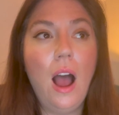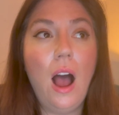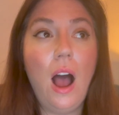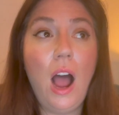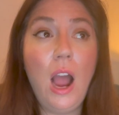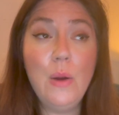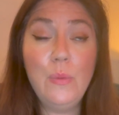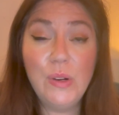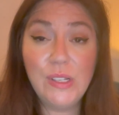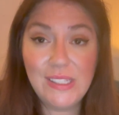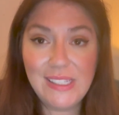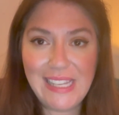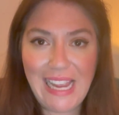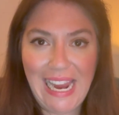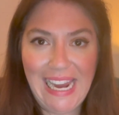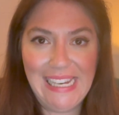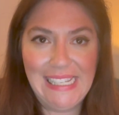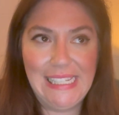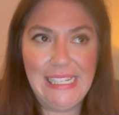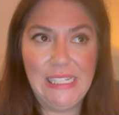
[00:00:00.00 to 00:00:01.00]
I would
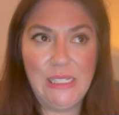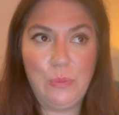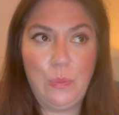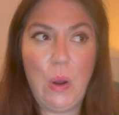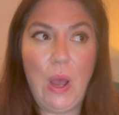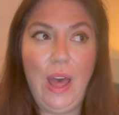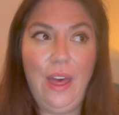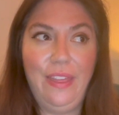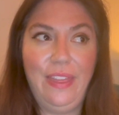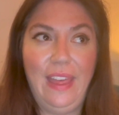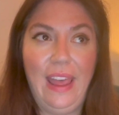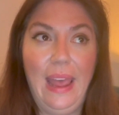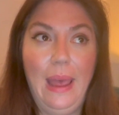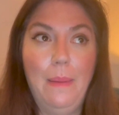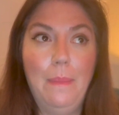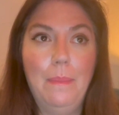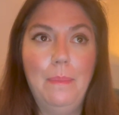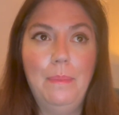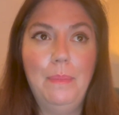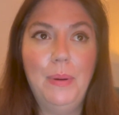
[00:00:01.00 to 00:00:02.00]
say it is worth
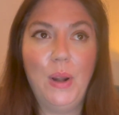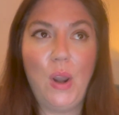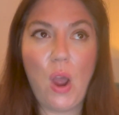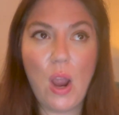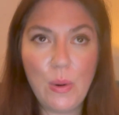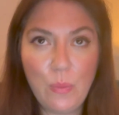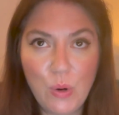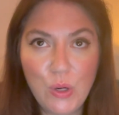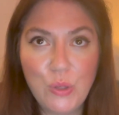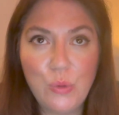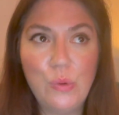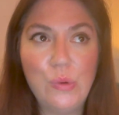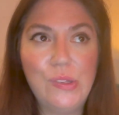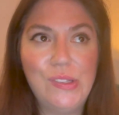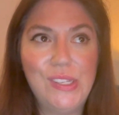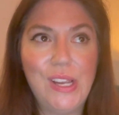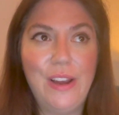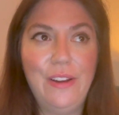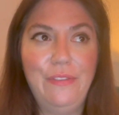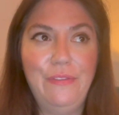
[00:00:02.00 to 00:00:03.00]
it, but I would
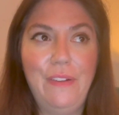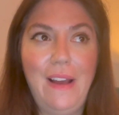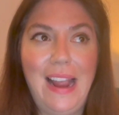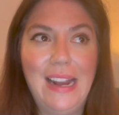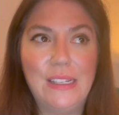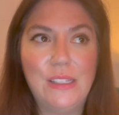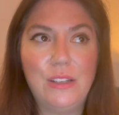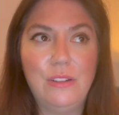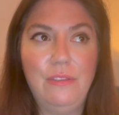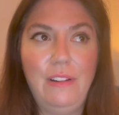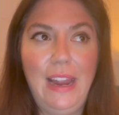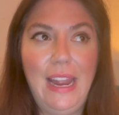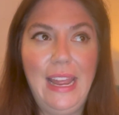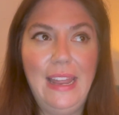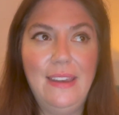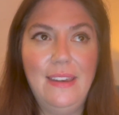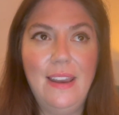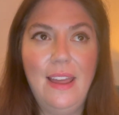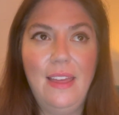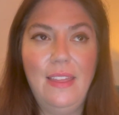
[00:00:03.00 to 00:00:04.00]
also factor
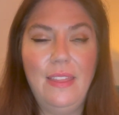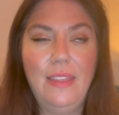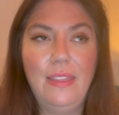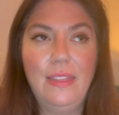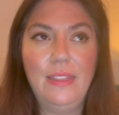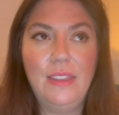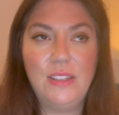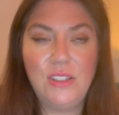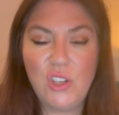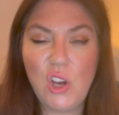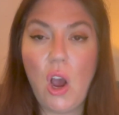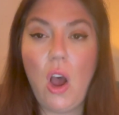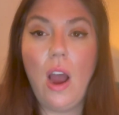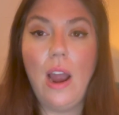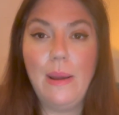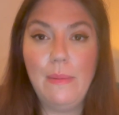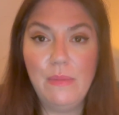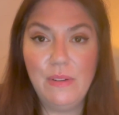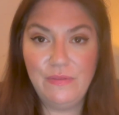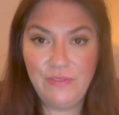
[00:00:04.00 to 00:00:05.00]
in the
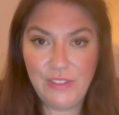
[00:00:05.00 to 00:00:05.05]
time of